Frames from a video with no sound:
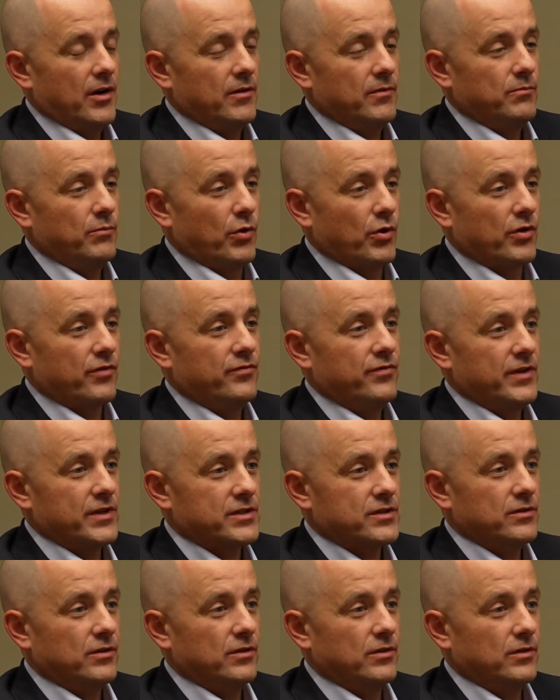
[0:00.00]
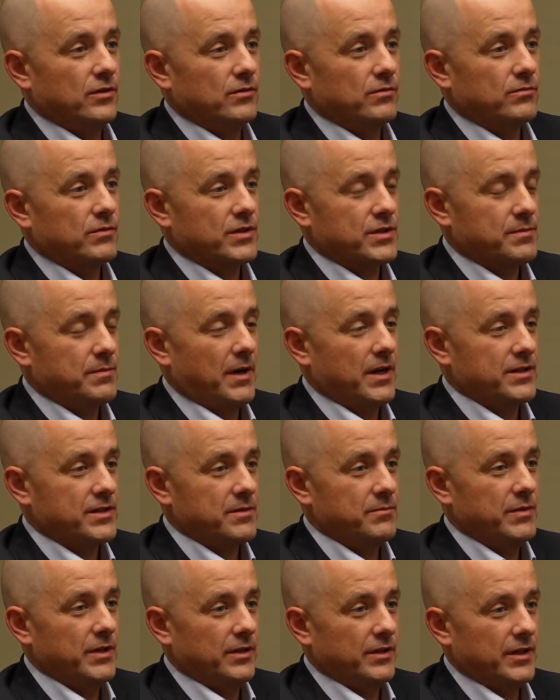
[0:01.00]
more fiscal
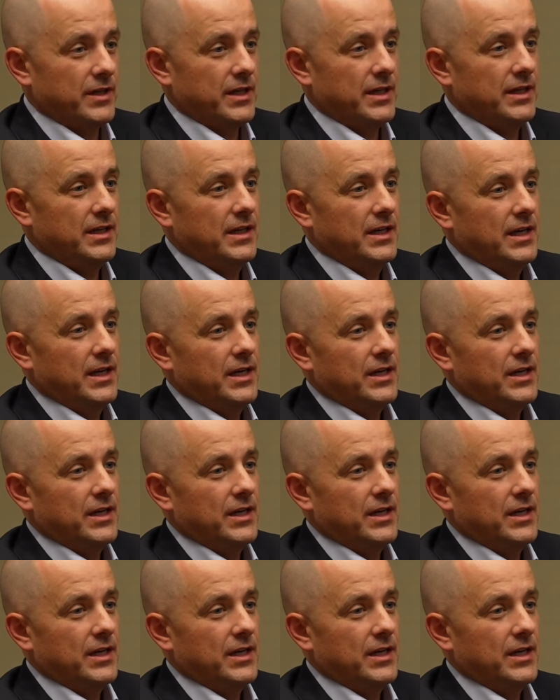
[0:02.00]
responsibility.